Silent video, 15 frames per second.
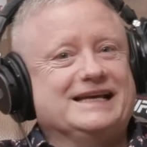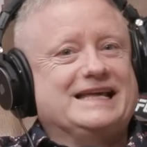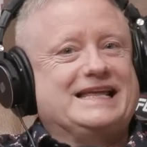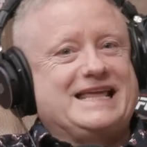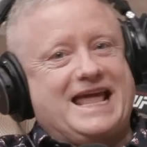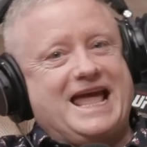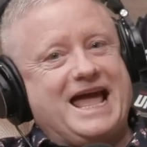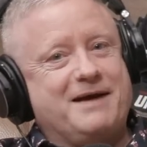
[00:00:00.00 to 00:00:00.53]

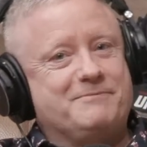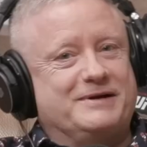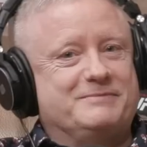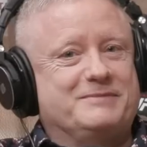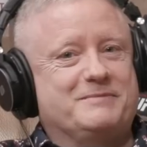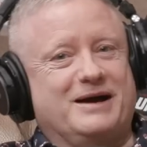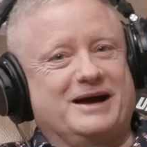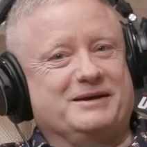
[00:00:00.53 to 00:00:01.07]
"Yeah," but in my
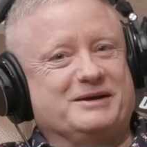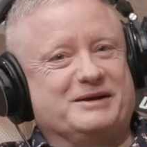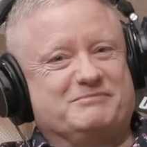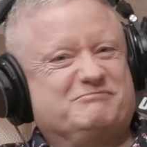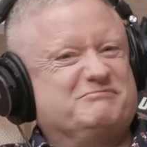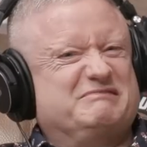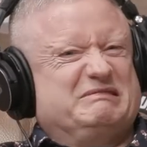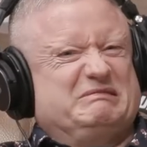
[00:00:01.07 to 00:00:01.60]
mind I go,
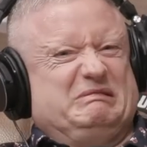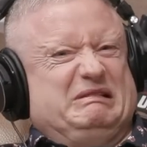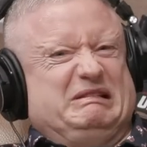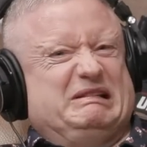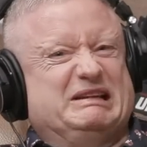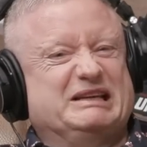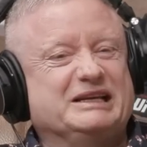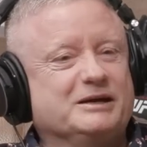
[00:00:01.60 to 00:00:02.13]
"Not
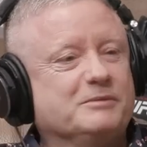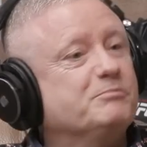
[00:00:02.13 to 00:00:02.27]
really."